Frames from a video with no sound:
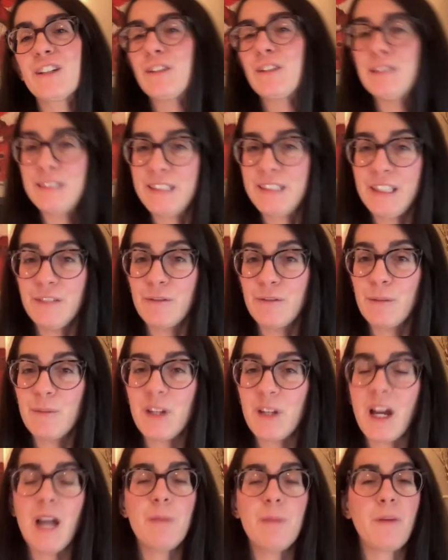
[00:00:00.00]
Christy from
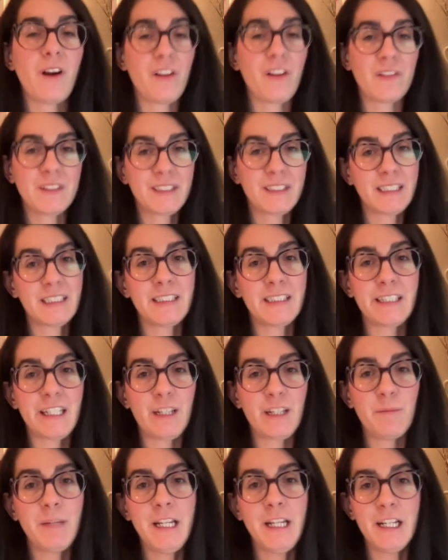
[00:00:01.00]
the Hypothesis
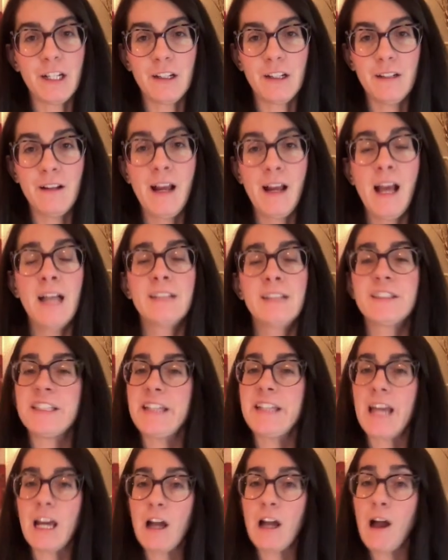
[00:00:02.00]
team here.
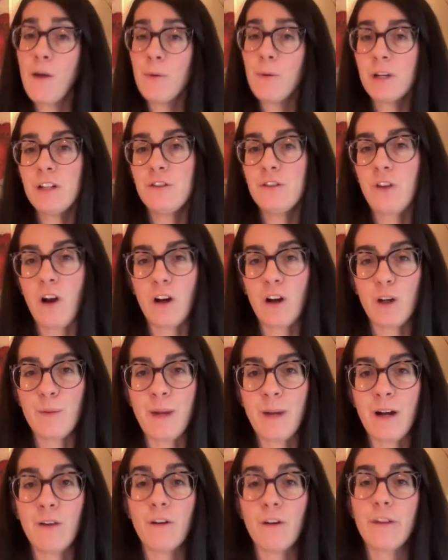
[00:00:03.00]
Today I want to talk
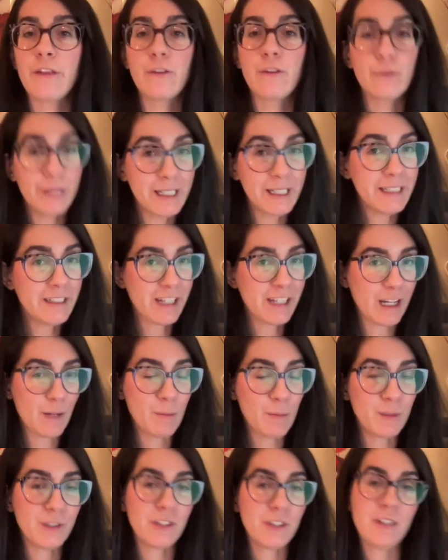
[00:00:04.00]
about three
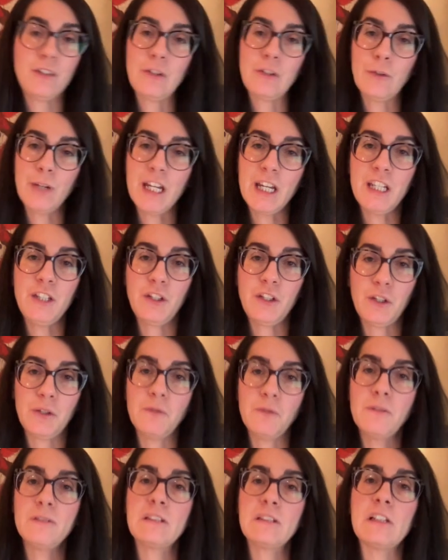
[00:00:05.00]
tips you can
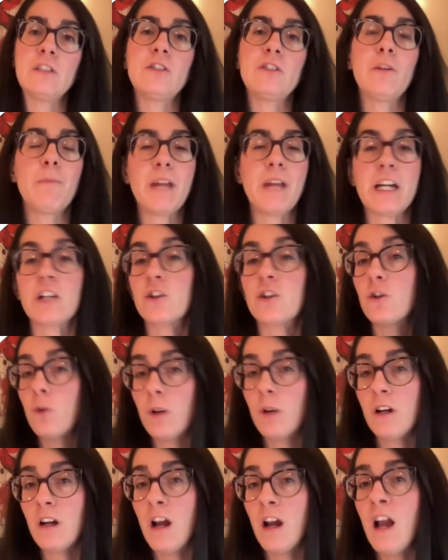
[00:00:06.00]
use to make
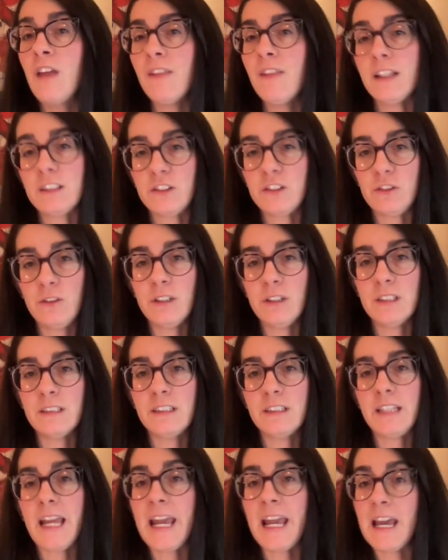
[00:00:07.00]
sure that
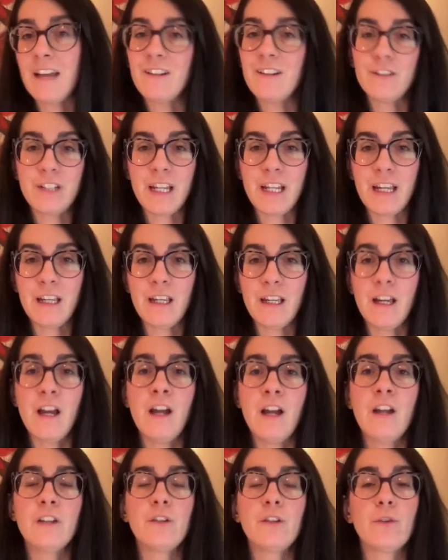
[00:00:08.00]
students annotate
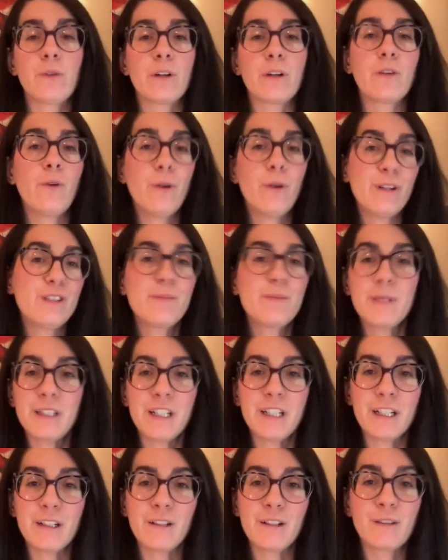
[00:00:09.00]
your course
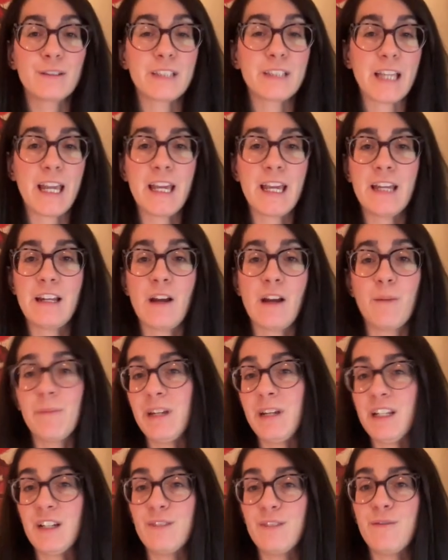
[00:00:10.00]
materials in a
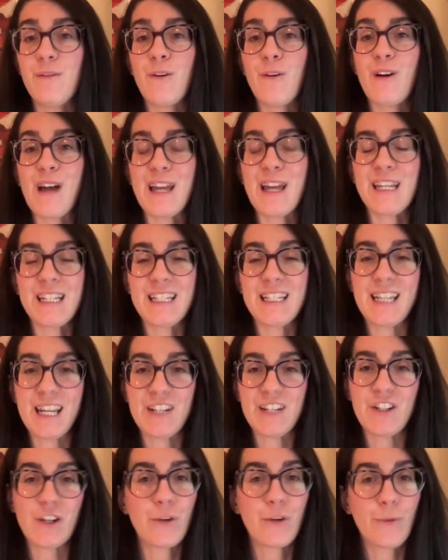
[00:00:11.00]
meaningful and
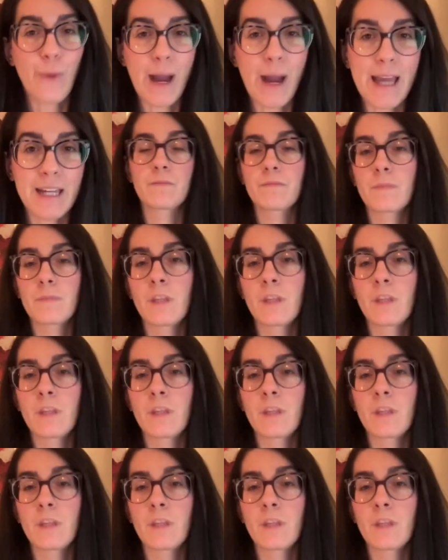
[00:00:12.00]
engaging way.